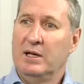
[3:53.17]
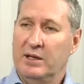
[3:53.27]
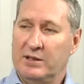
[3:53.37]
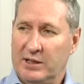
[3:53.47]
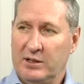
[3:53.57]

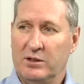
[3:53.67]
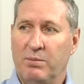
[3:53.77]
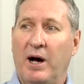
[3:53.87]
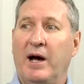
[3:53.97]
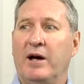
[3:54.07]
The single
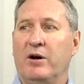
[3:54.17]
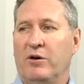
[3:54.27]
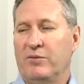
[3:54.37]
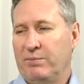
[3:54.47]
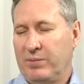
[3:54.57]
buyer
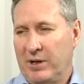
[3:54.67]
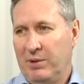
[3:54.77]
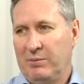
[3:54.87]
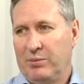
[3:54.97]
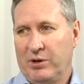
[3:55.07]
of
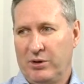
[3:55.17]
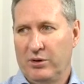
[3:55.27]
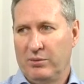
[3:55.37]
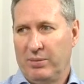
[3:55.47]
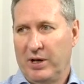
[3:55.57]
public
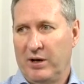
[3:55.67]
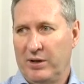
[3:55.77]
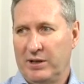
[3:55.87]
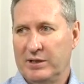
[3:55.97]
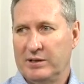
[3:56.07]
procured
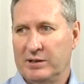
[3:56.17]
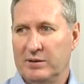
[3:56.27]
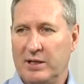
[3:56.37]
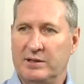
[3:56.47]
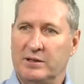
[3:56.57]
power is
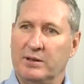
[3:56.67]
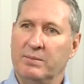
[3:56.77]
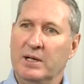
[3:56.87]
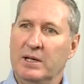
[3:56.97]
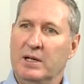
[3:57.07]
still Eskom.
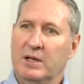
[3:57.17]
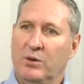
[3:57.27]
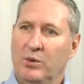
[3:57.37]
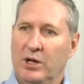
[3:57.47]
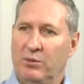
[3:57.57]

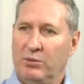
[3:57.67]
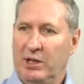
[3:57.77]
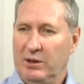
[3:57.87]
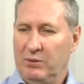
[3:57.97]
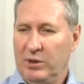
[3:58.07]
We,
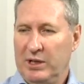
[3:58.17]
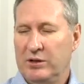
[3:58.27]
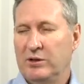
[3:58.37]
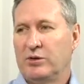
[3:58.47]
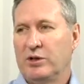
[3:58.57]
need, we
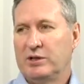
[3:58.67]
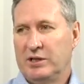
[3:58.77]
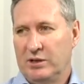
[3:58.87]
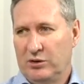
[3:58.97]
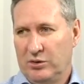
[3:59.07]
need to
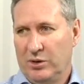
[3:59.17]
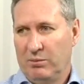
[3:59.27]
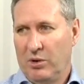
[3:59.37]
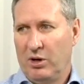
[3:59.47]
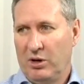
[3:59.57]
transition to a
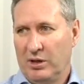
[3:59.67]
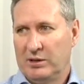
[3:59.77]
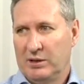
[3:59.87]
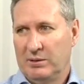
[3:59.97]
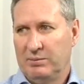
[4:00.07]
market,